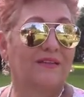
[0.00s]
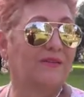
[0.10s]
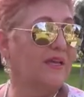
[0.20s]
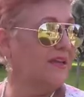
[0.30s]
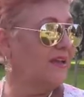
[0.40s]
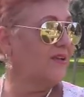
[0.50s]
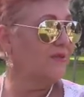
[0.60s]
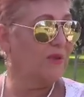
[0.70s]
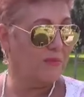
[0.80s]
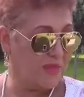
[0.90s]
Okay, I
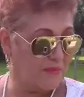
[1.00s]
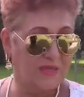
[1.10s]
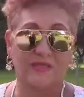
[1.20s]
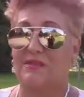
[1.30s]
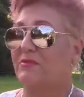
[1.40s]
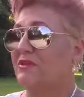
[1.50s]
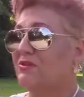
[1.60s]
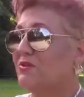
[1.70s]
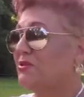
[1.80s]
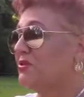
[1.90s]
know maybe that means something
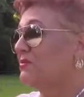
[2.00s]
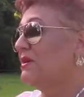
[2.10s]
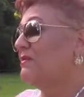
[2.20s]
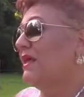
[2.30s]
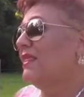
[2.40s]
to you, but to me I'm like,